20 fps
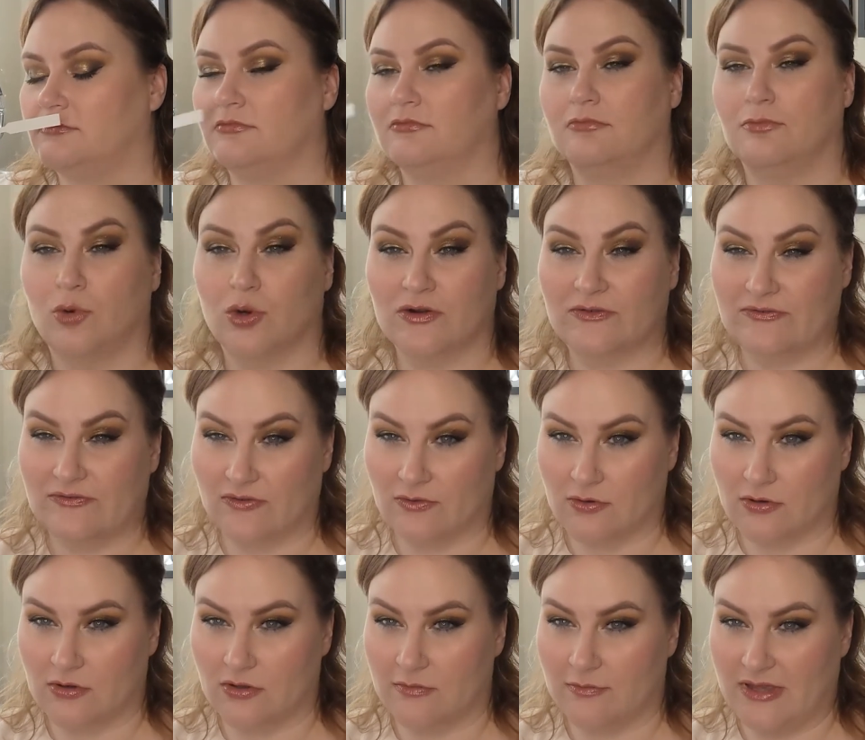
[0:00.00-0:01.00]
More
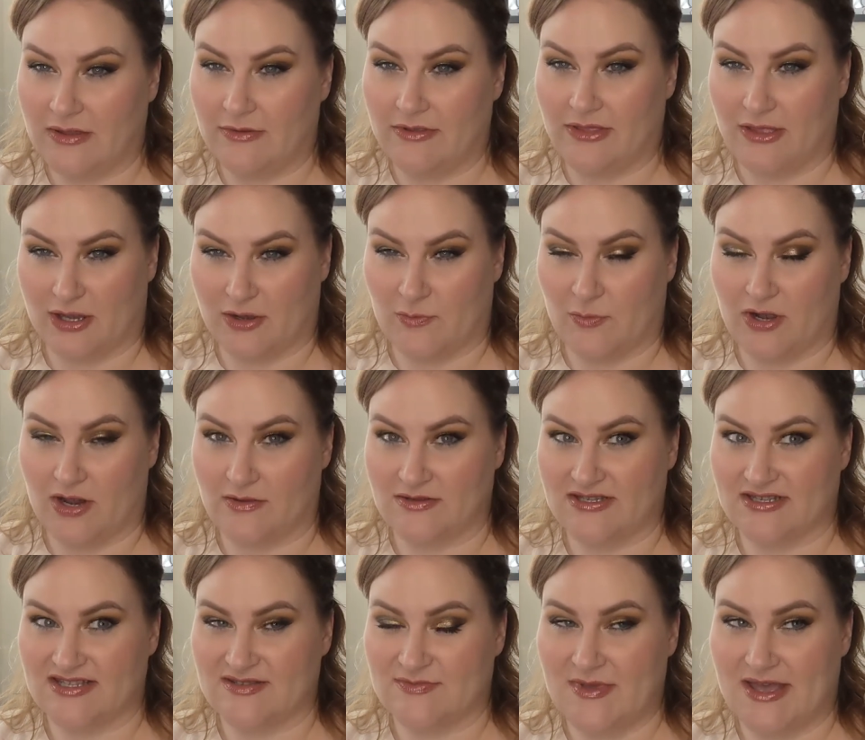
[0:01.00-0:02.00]
floral maybe than what I was
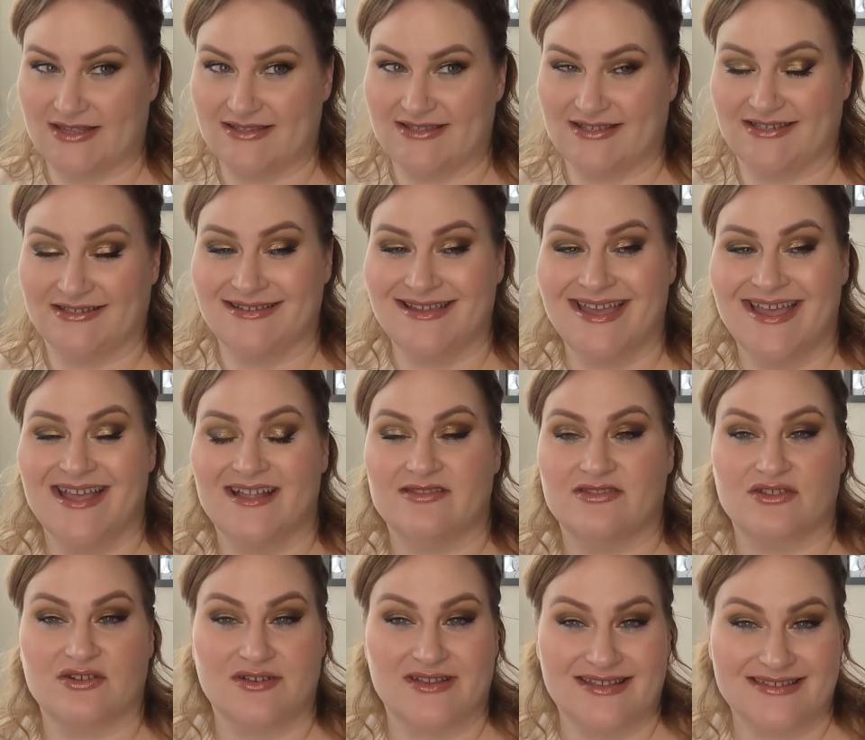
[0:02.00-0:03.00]
expecting.
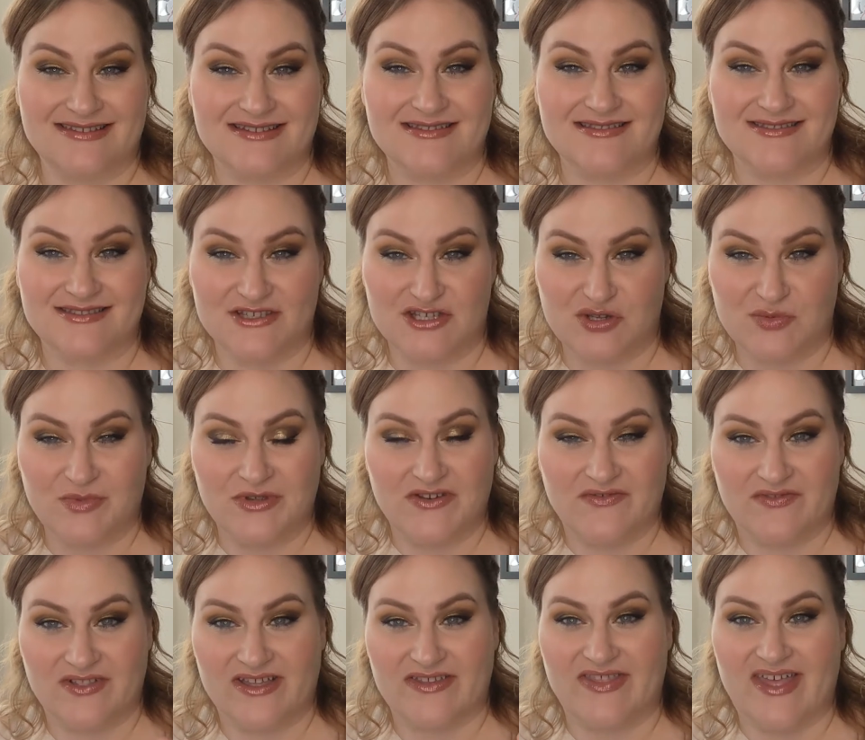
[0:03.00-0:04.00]
There is a little bit
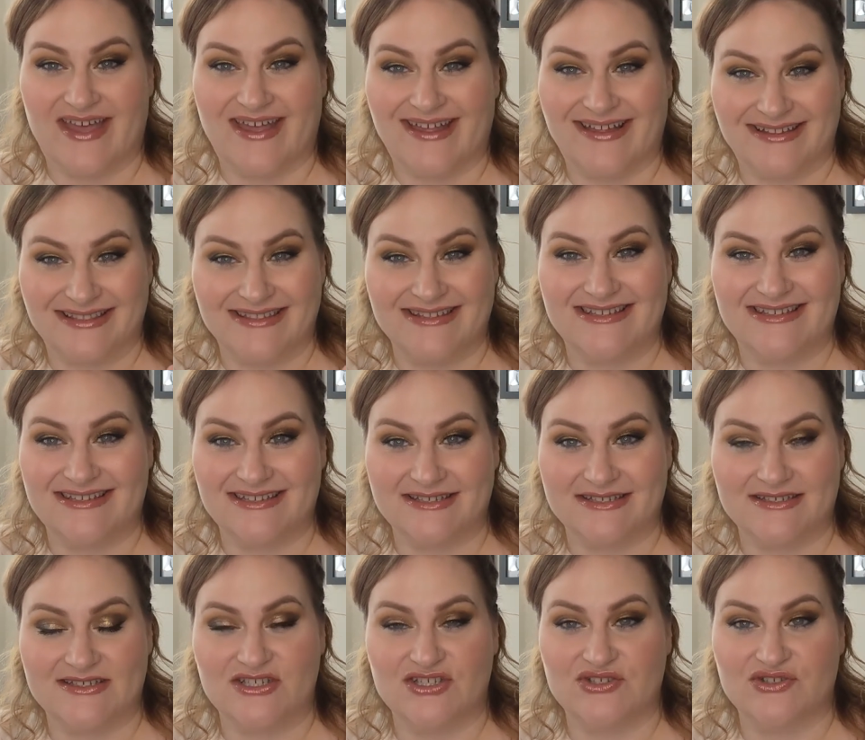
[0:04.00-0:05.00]
of like that
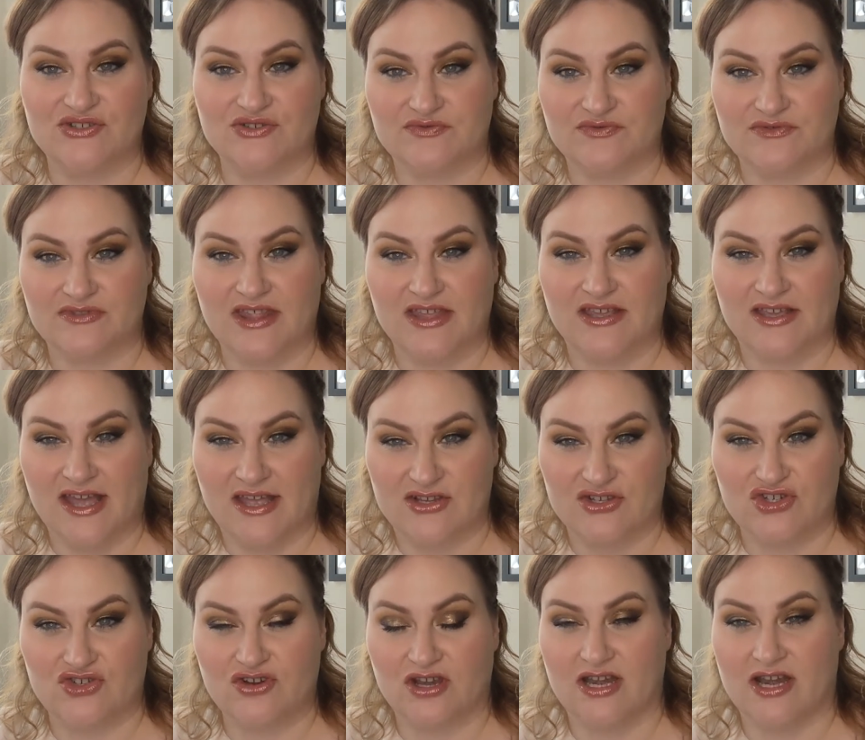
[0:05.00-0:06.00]
clean, like
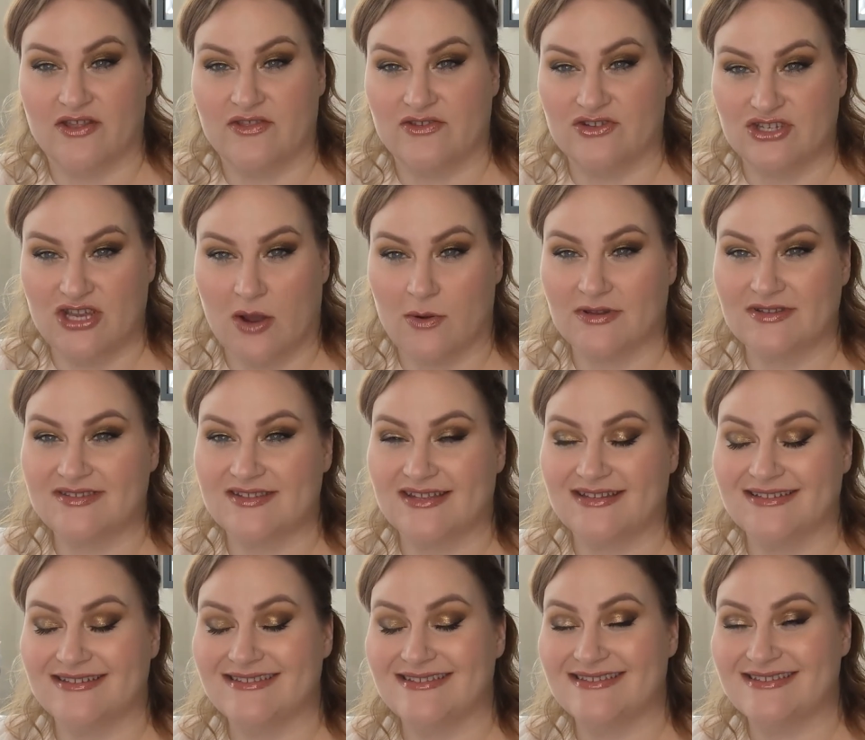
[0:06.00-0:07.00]
straight out of the shower
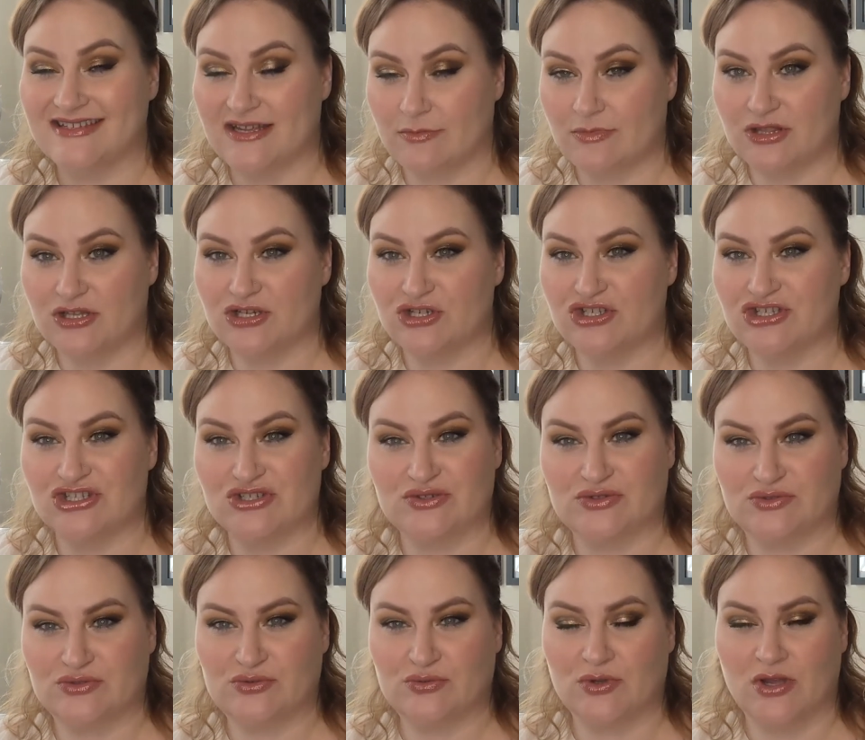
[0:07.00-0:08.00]
scent, similar
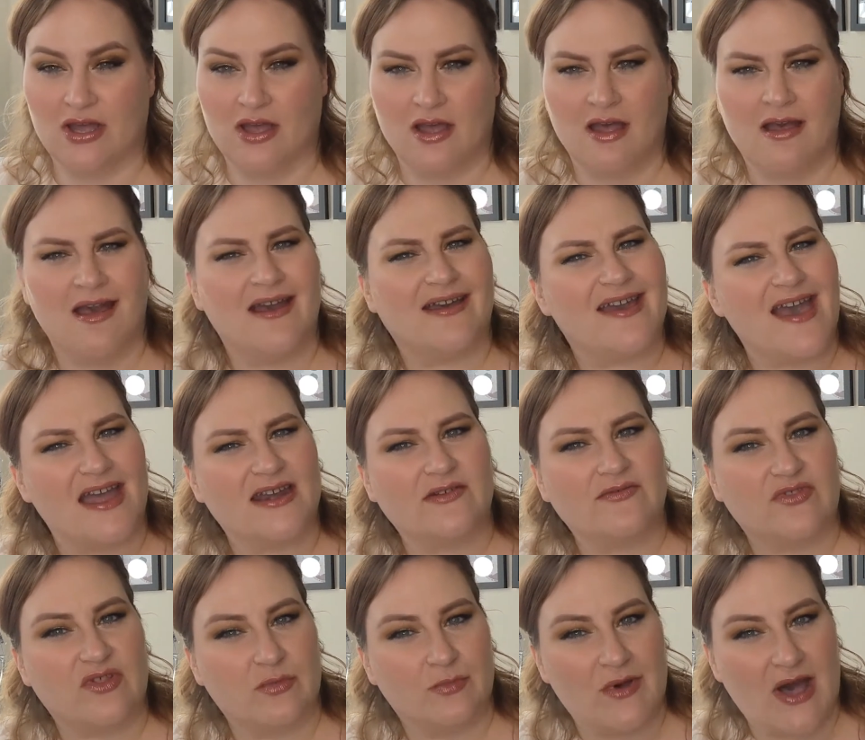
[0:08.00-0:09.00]
to kind
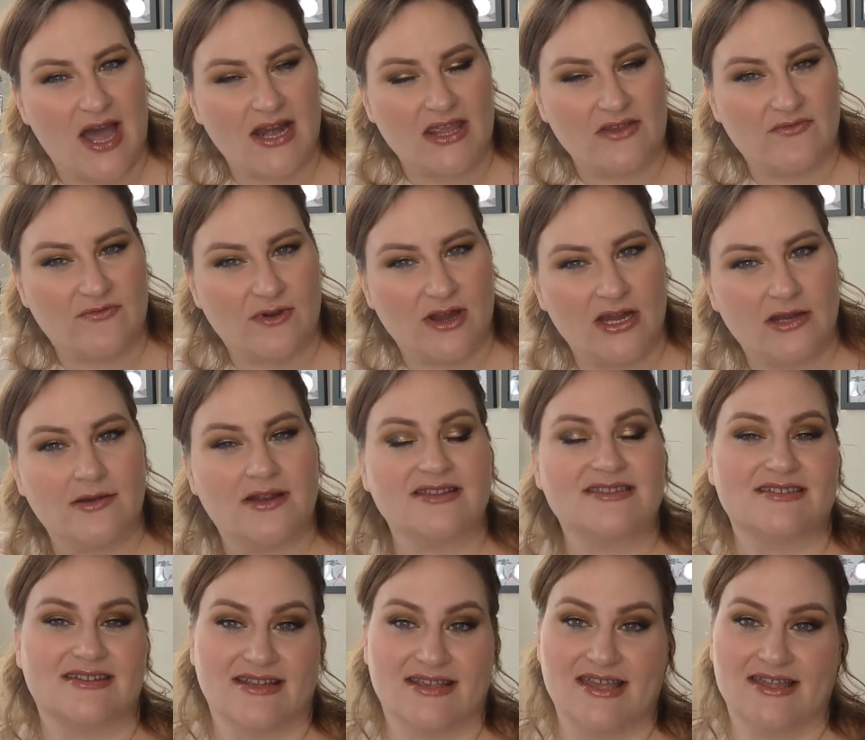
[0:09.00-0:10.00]
of the body
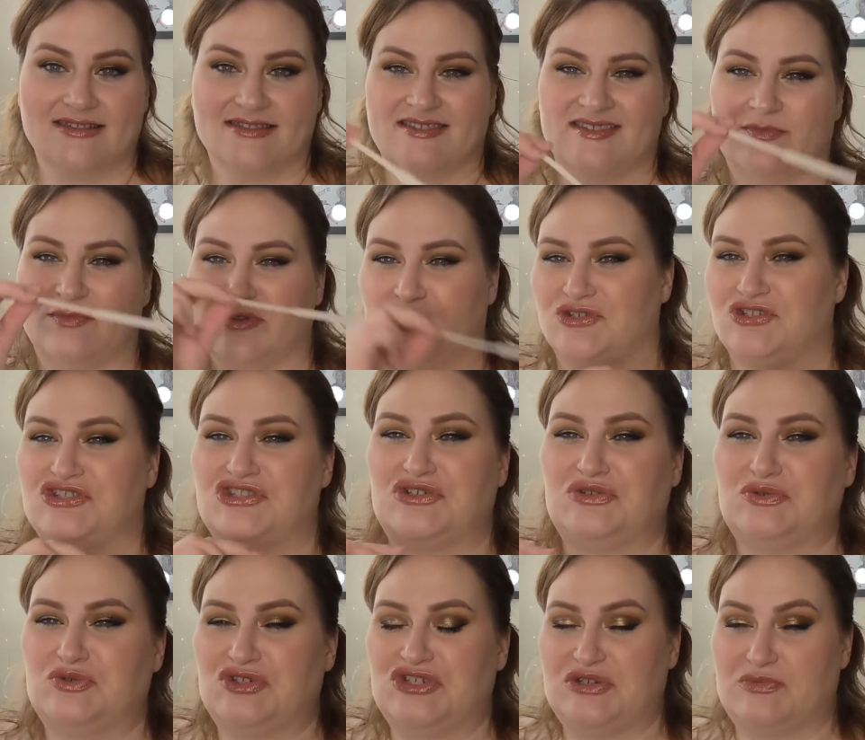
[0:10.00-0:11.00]
fragrance, and again, similar to the
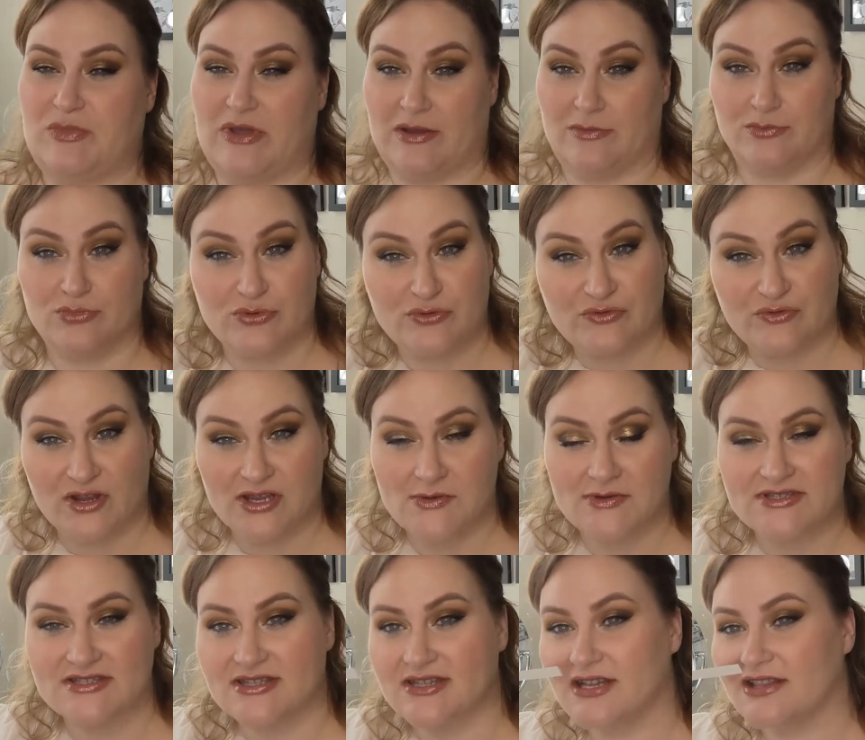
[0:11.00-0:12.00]
Gucci bamboo
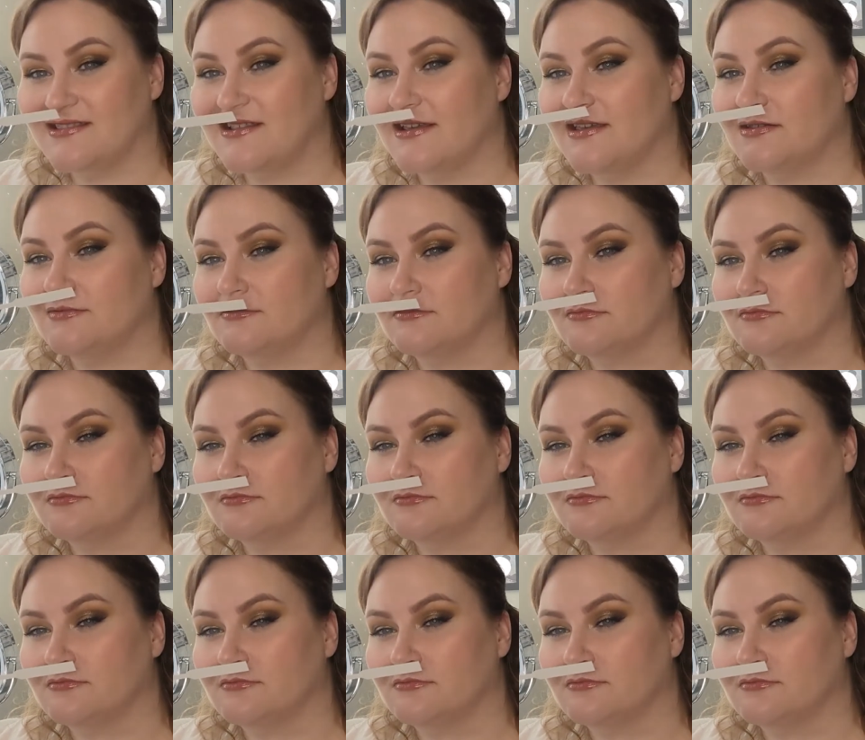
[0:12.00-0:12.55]
fragrance that I like.